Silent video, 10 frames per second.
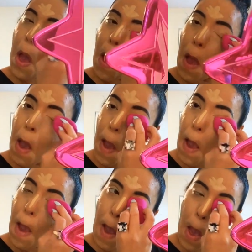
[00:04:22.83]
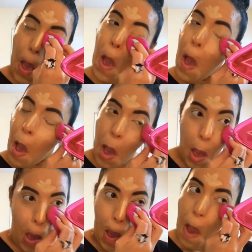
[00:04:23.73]
But you know, you do what
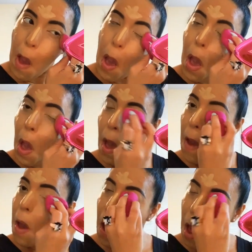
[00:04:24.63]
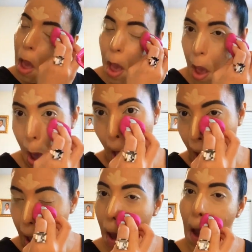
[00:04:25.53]
you do. Makeup is very
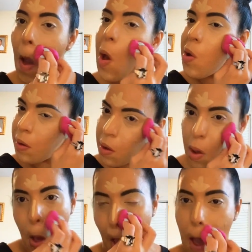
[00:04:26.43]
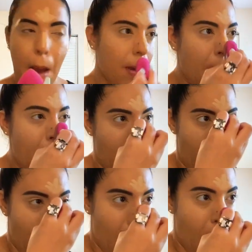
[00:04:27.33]
personable. You do
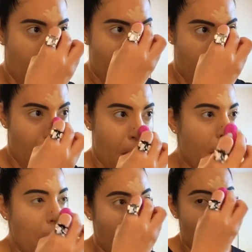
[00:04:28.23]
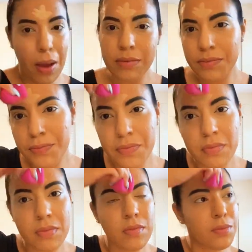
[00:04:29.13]
what works for you. I'm just kind of
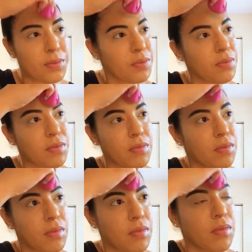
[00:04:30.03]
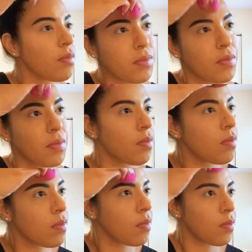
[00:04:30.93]
sharing the tips and tricks
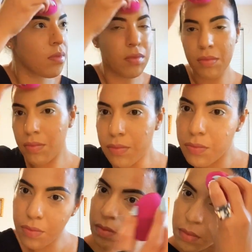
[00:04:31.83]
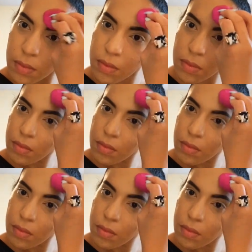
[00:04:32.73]
that I've learned along the way.